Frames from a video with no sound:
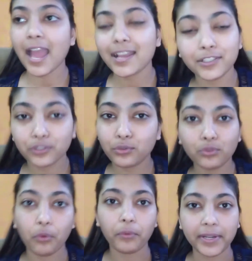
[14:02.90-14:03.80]
as you
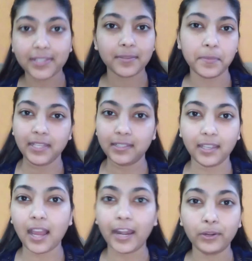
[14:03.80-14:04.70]
know, it is
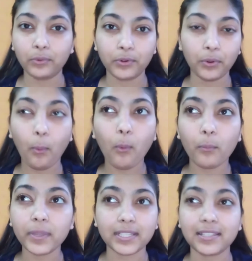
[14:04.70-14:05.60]
amazing. I don't
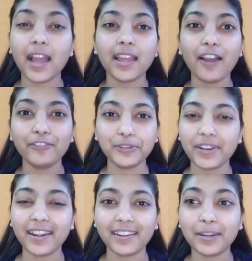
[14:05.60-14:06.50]
know because I
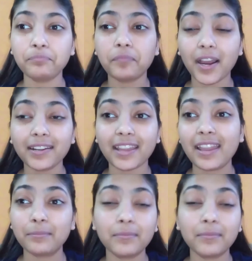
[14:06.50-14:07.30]
haven't read it, but